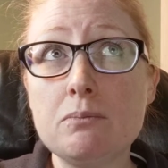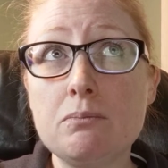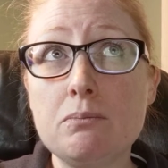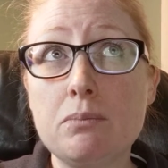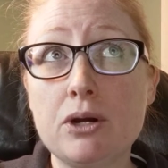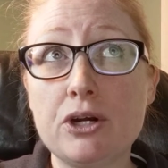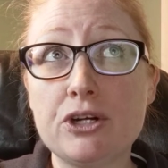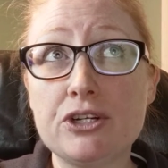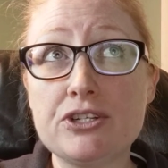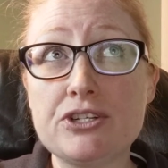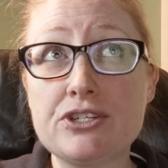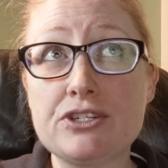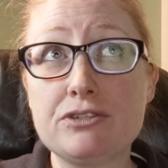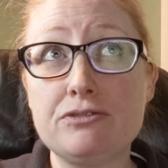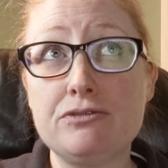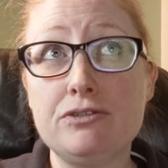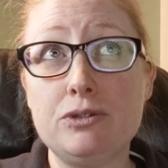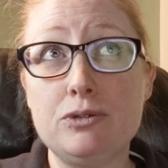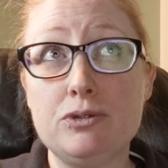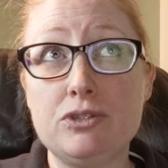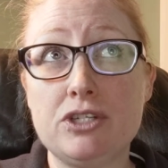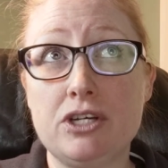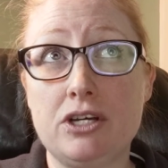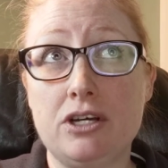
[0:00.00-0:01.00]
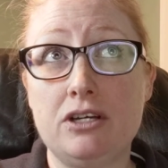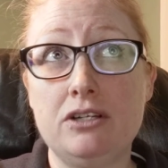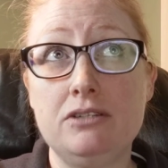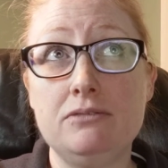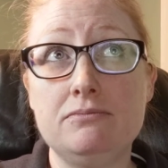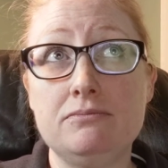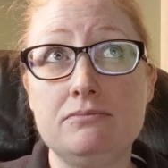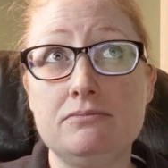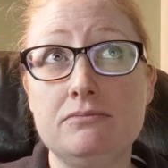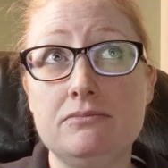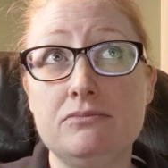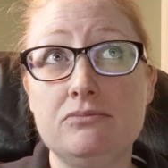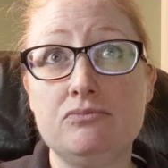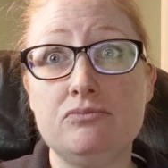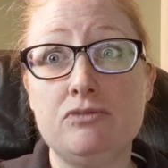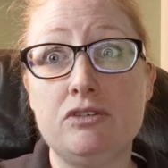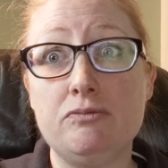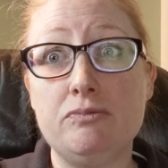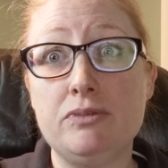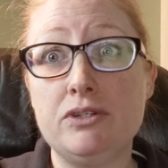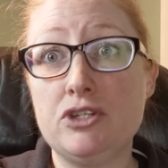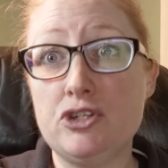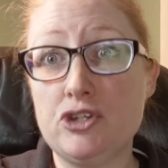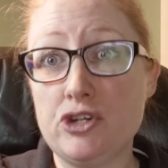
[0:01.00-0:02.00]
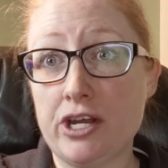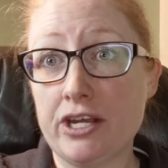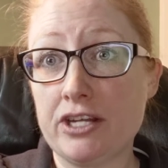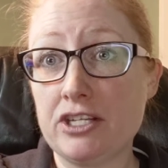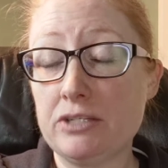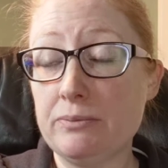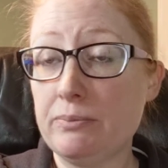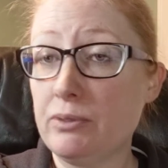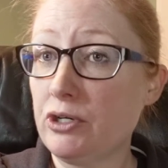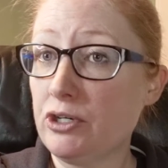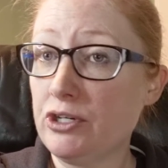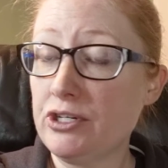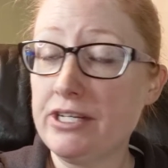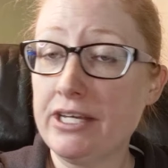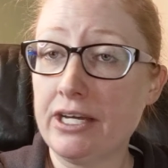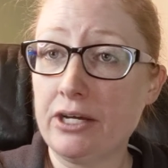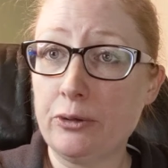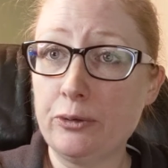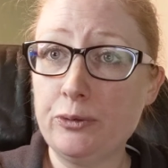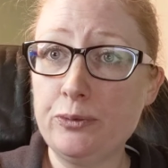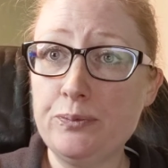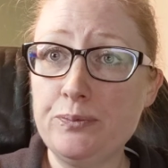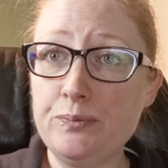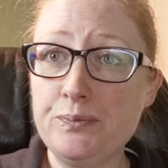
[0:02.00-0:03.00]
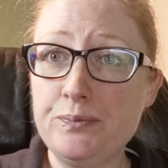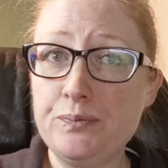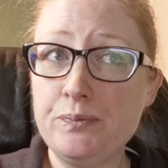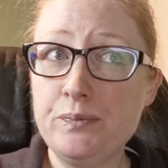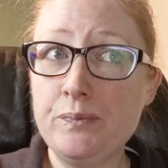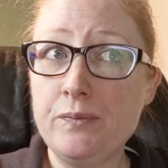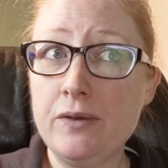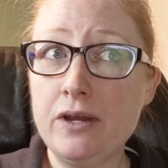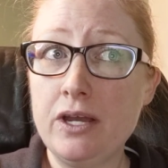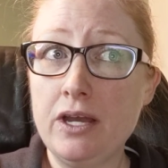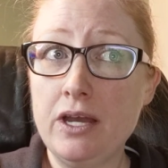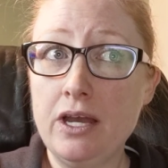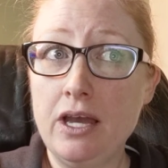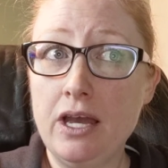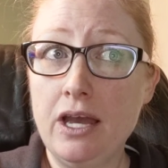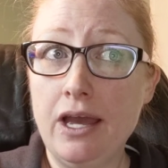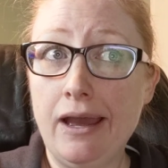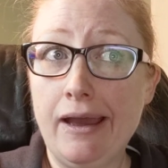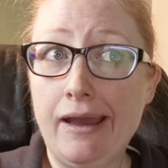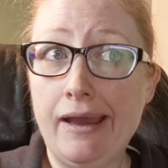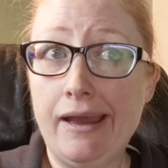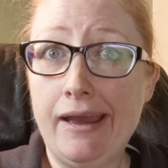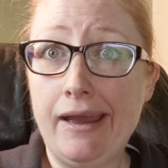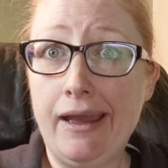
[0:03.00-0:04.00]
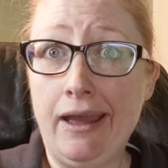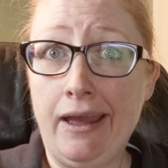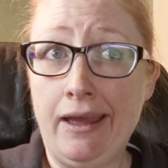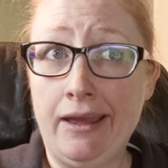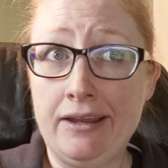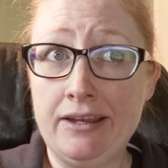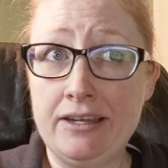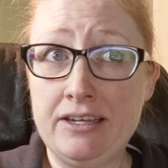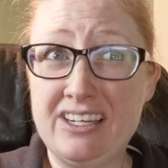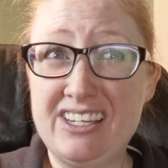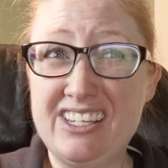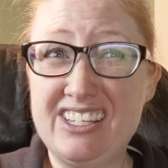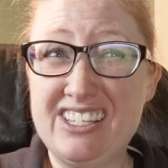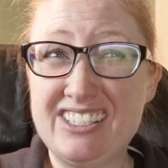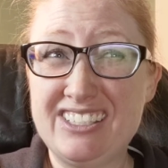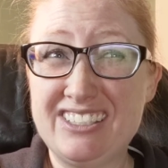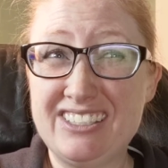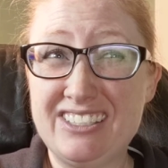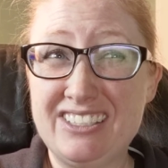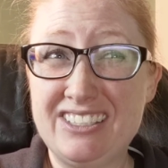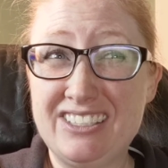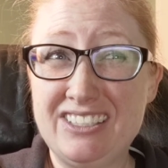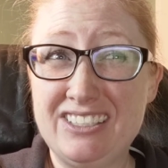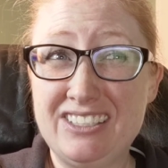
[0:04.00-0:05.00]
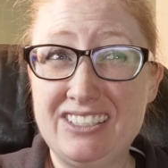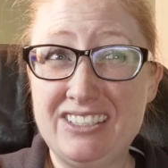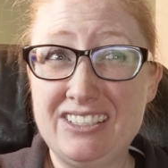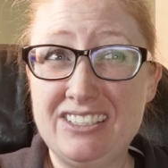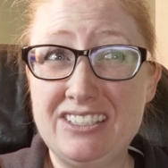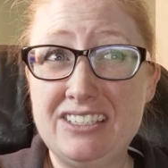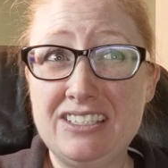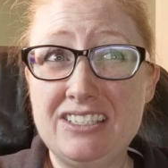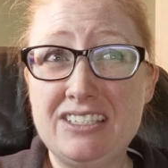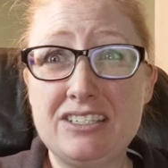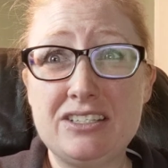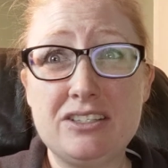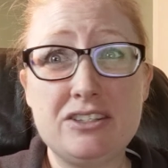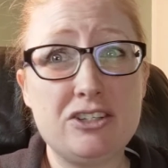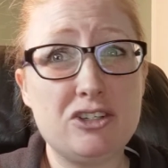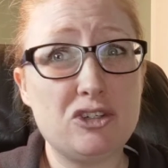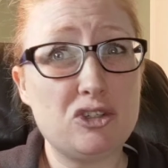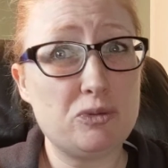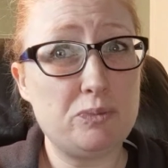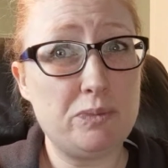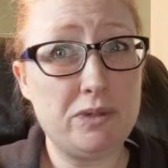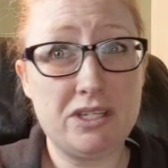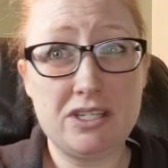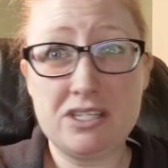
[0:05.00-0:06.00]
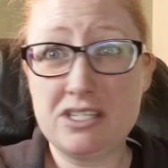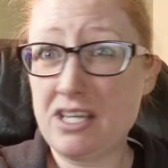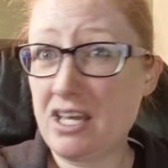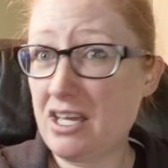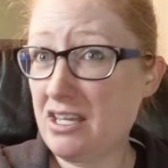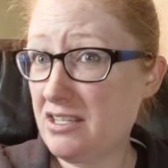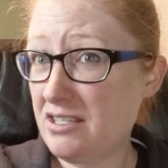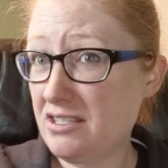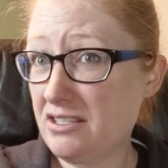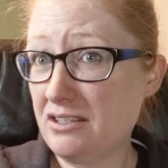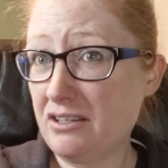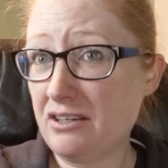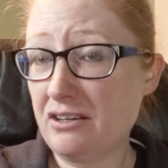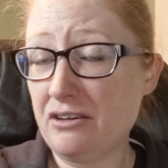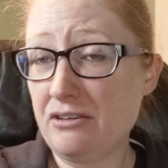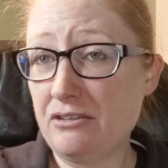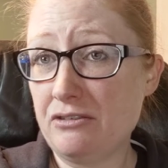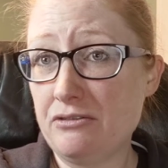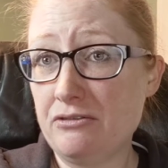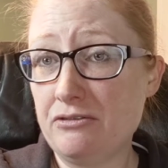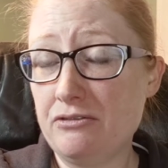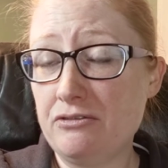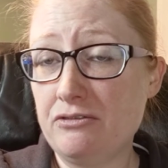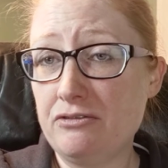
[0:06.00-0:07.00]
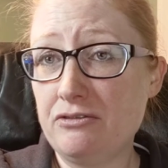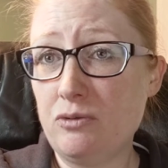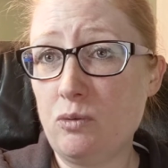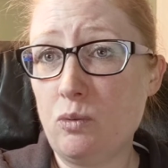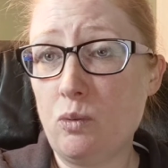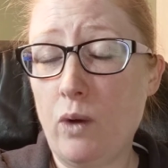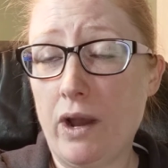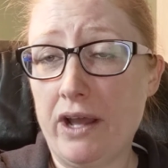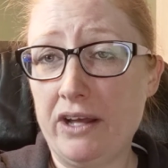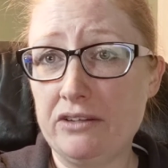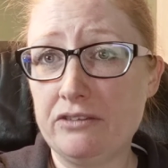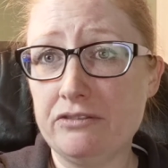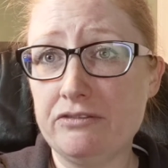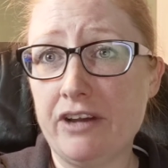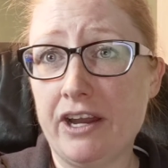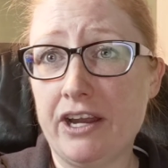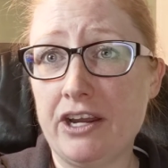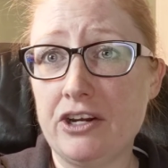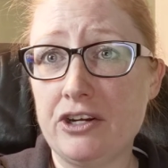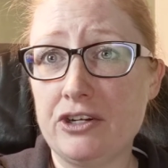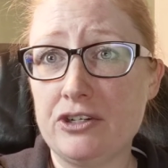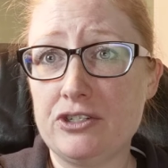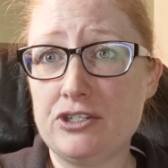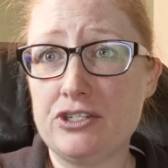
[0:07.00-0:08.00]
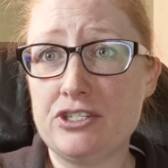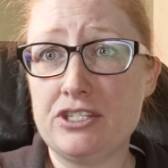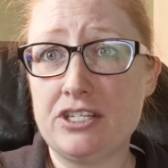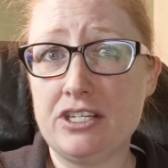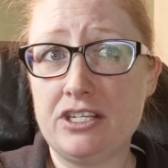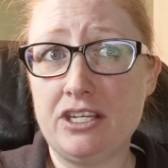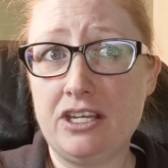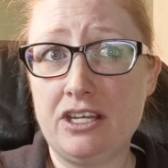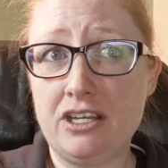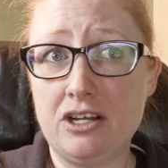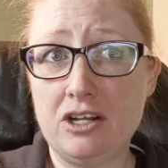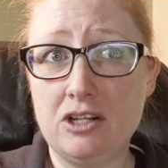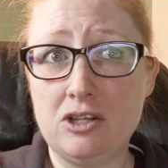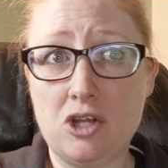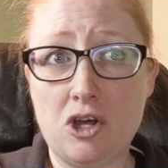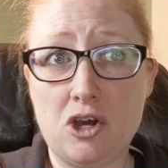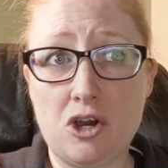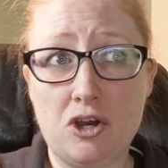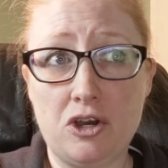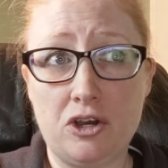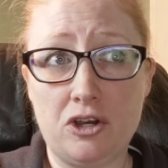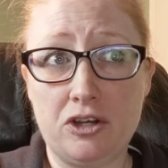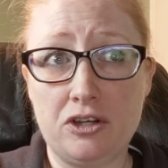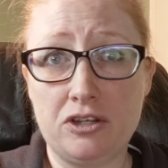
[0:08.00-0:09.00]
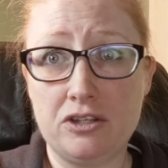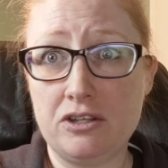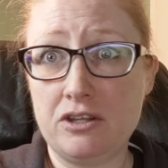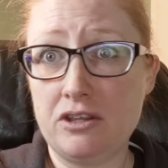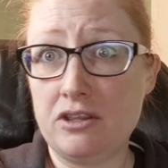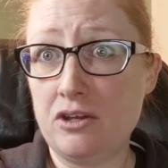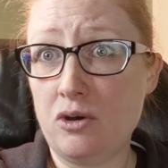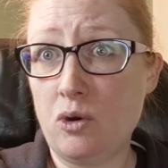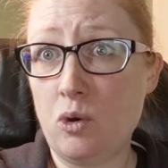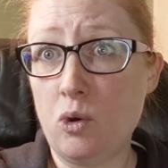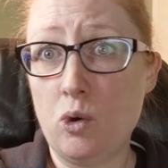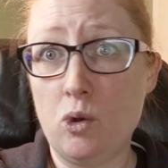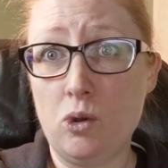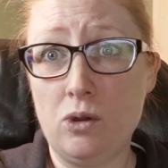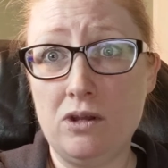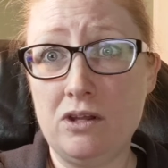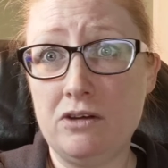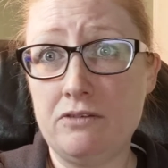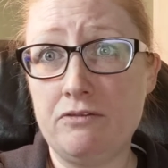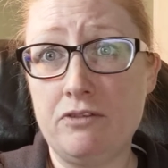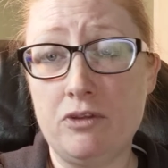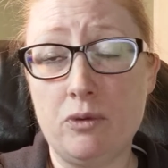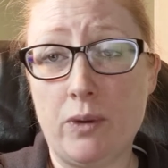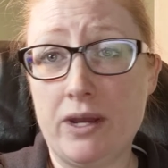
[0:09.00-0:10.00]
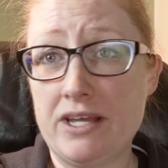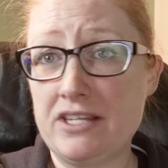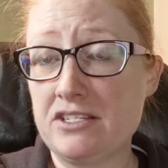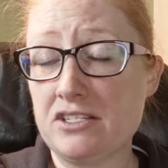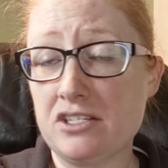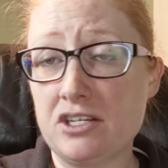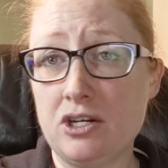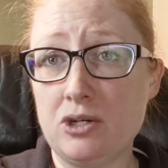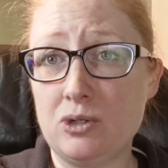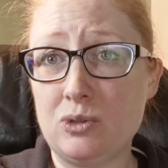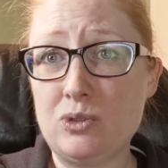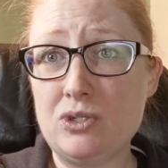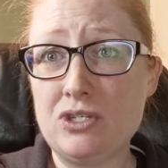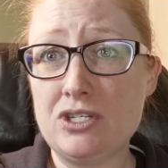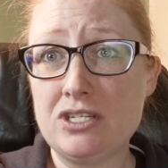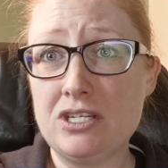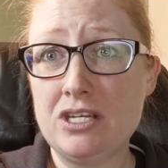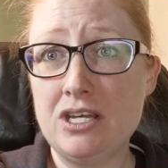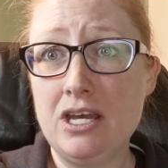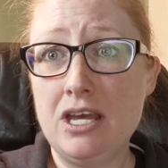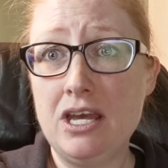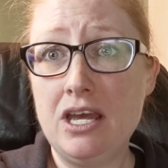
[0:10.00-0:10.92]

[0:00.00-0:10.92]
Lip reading: Parts of Utah have been trying to burn down, and there's been tons of wildfires along the whole of the West Coast.